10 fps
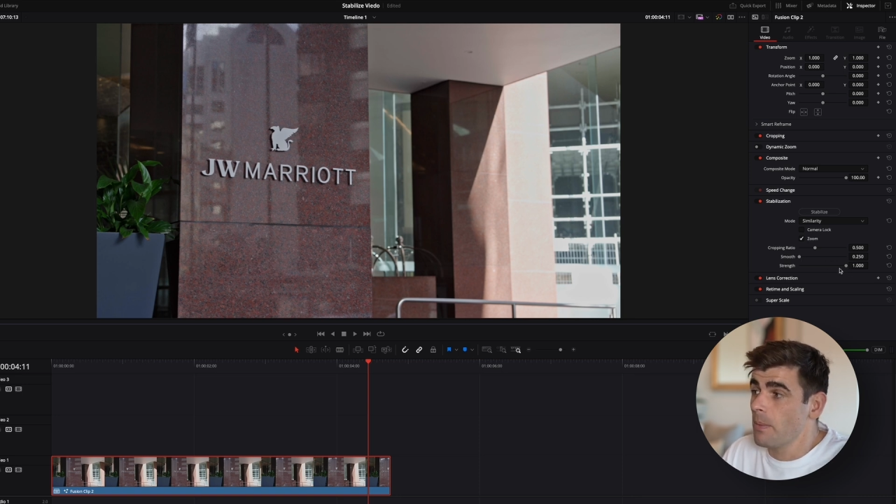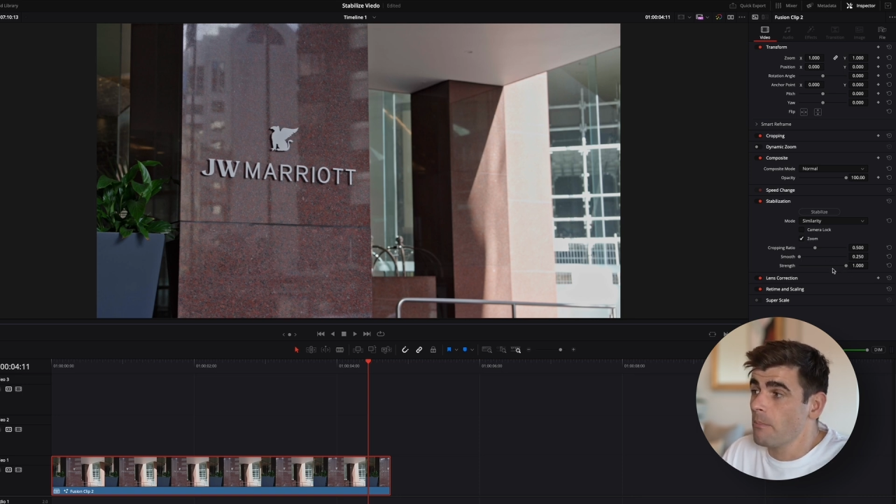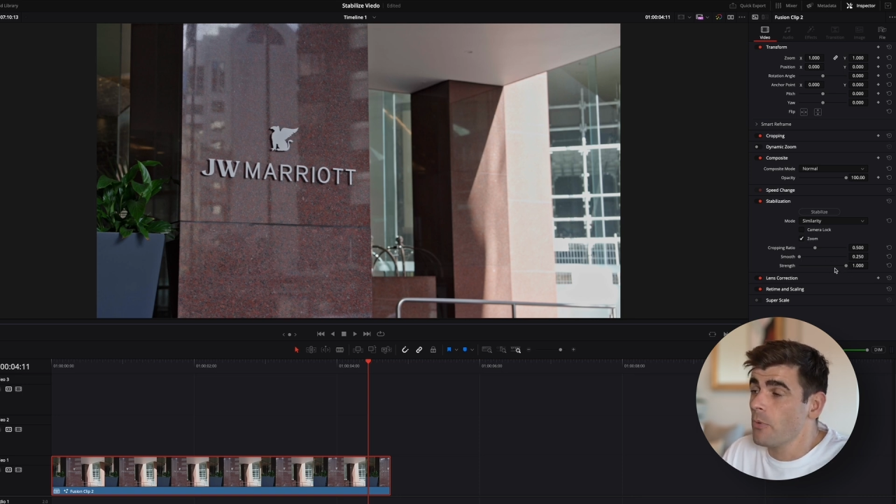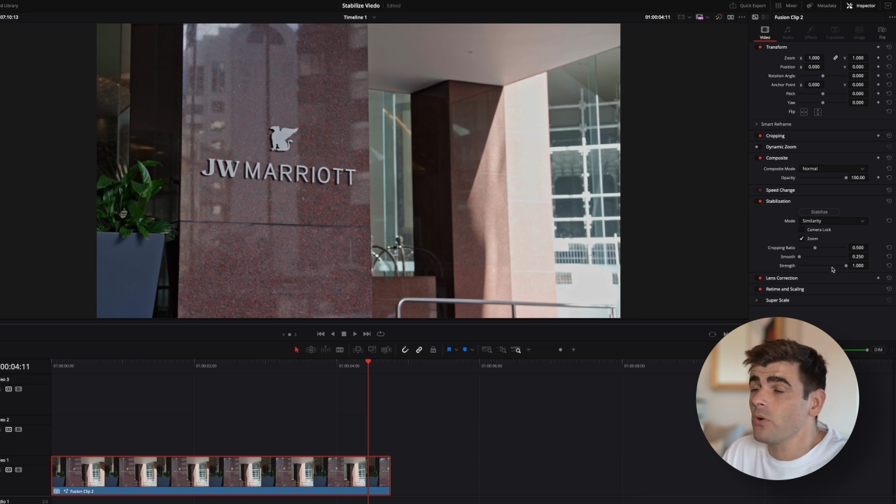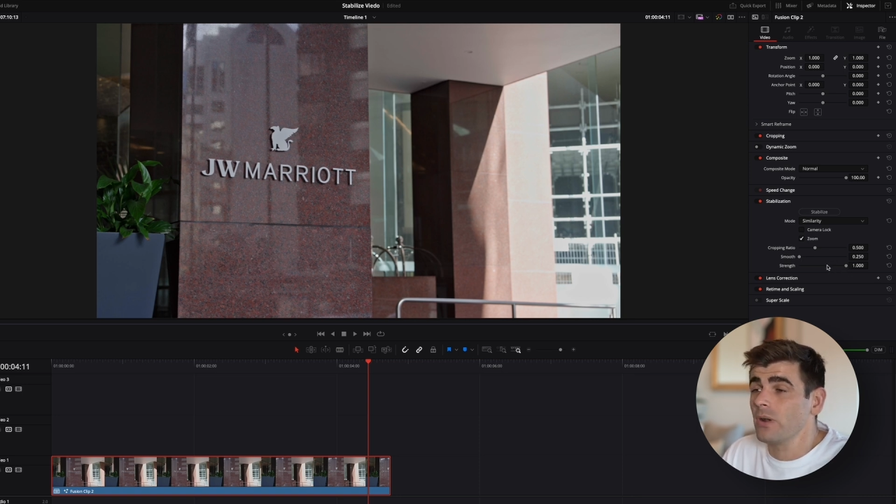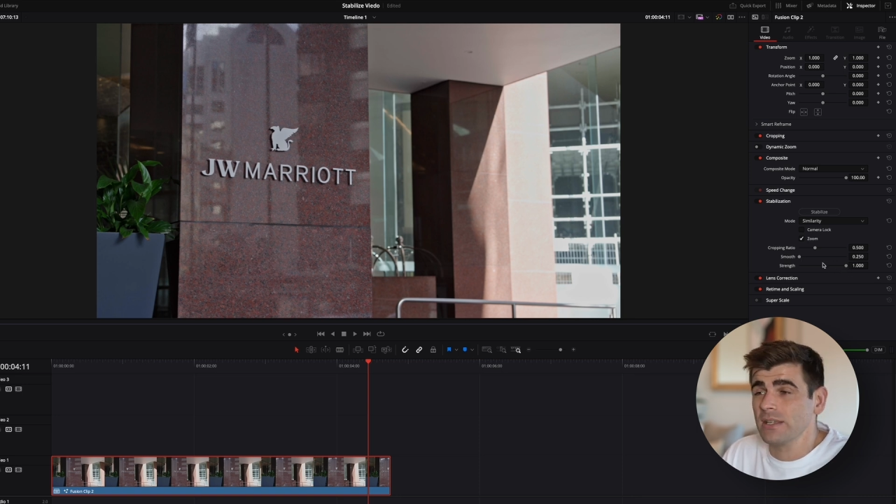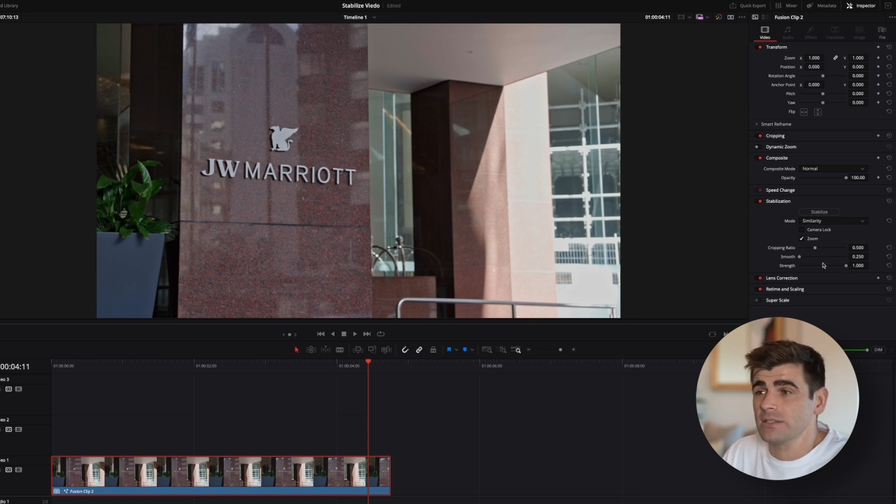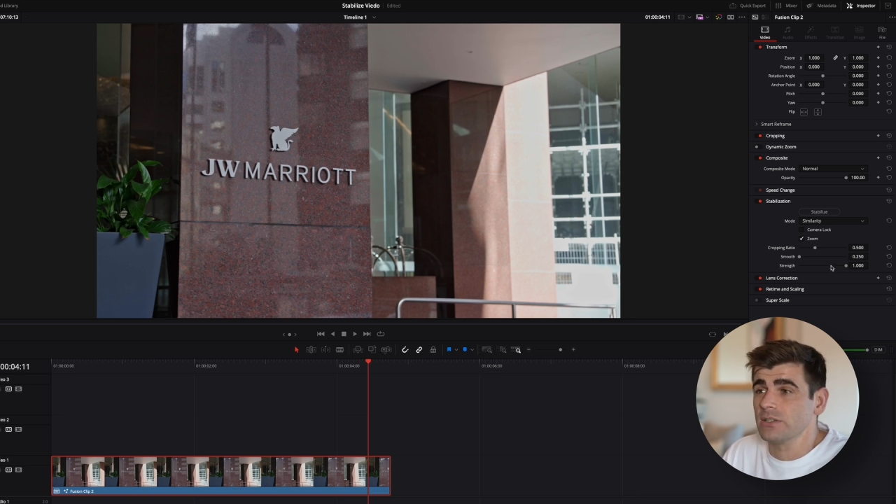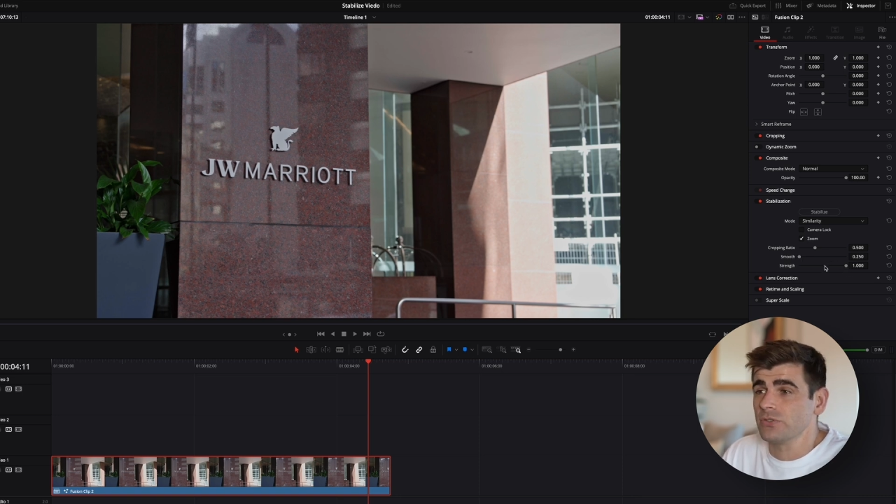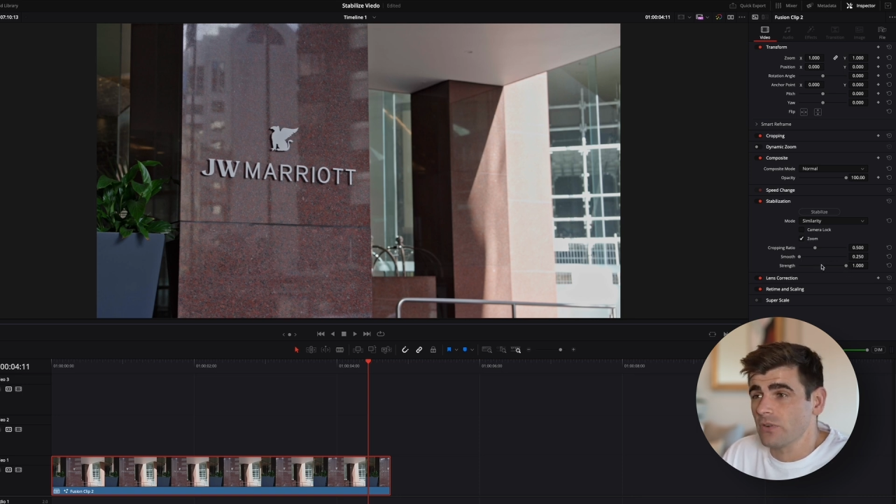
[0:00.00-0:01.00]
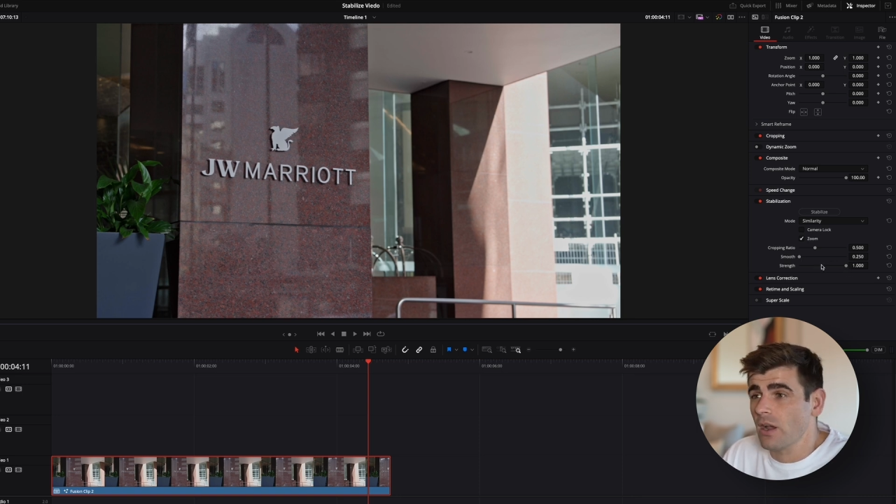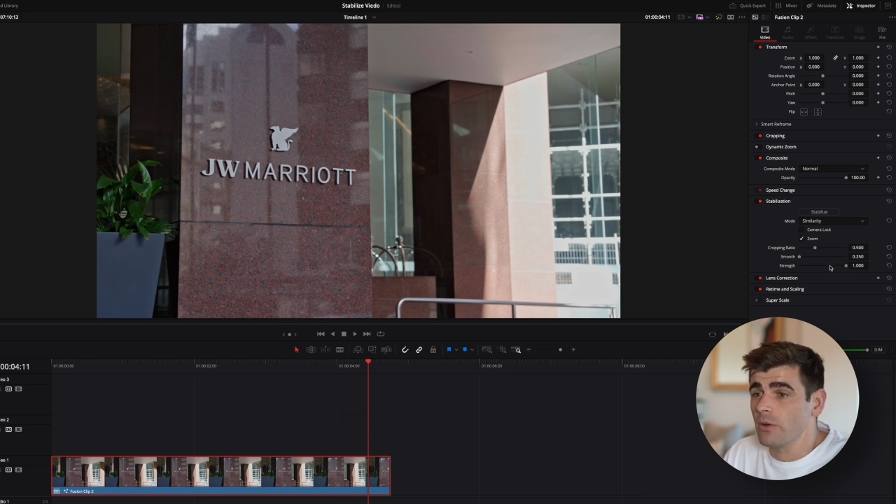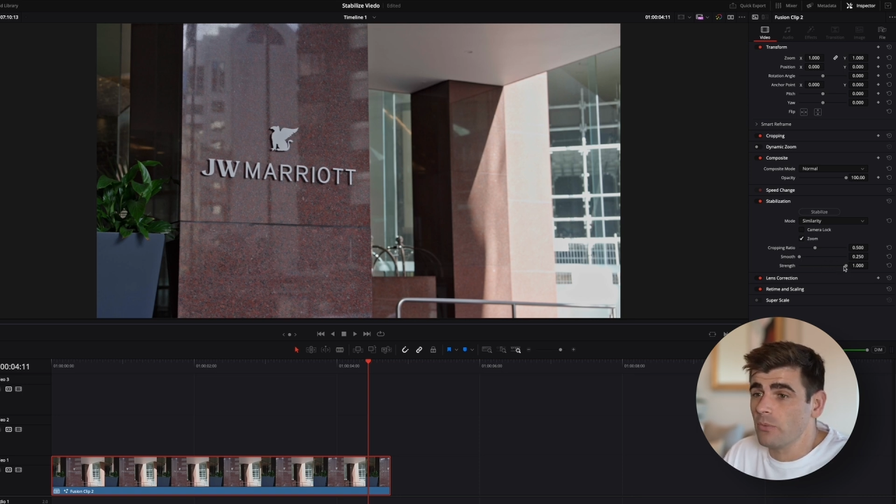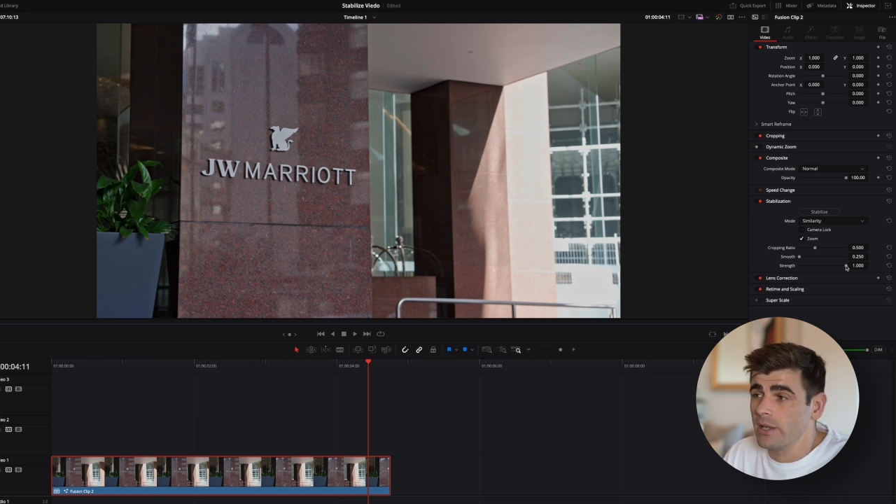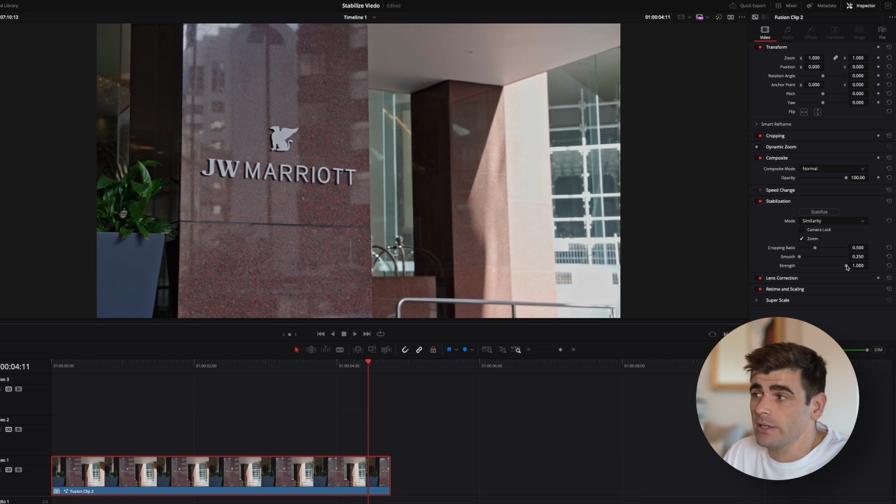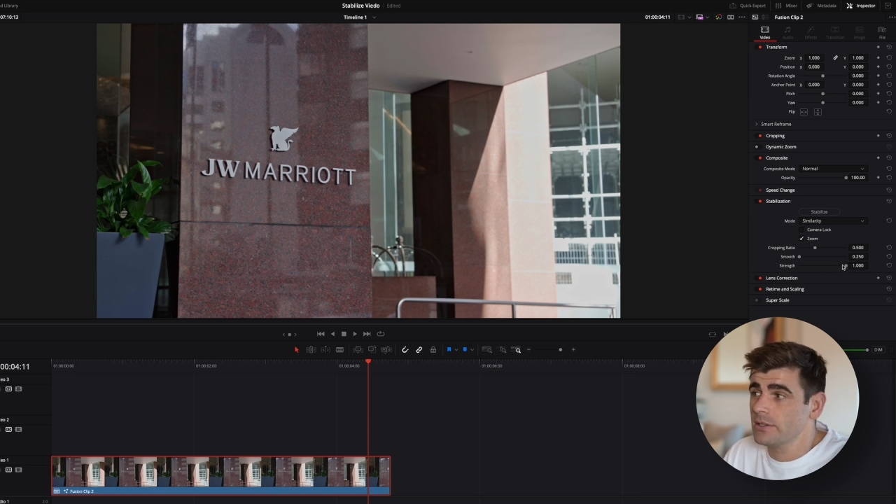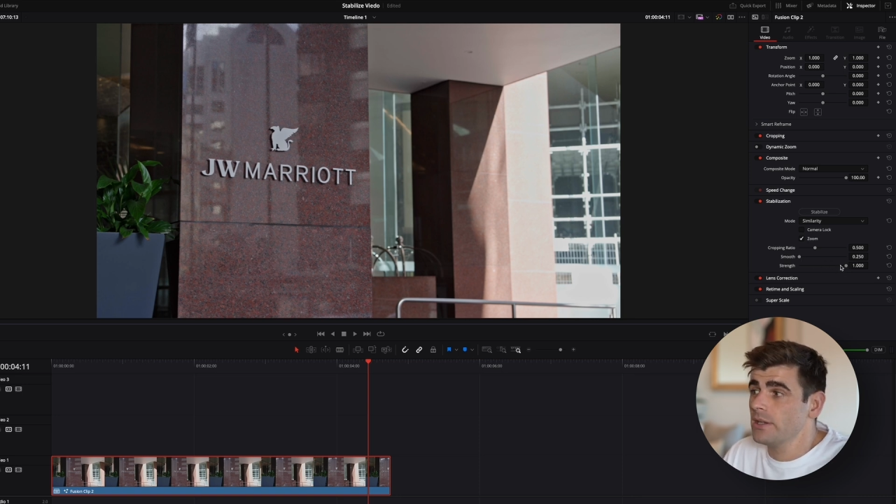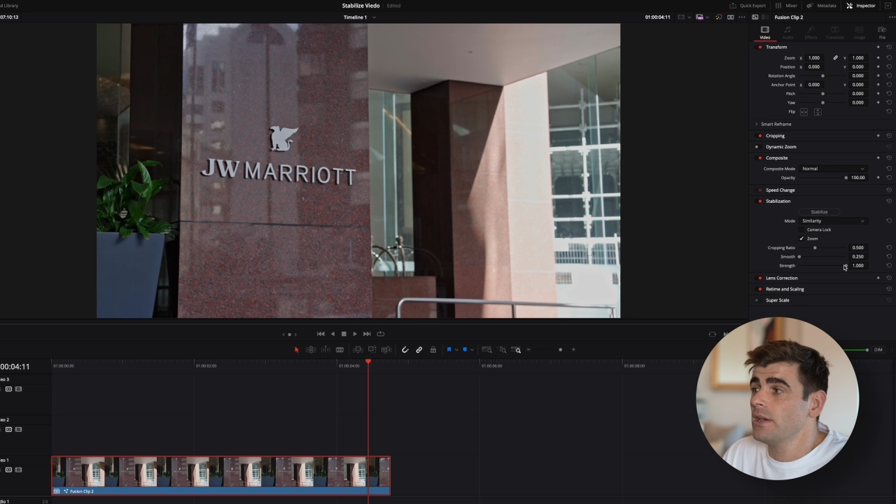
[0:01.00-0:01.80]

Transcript: more or less the dry wet.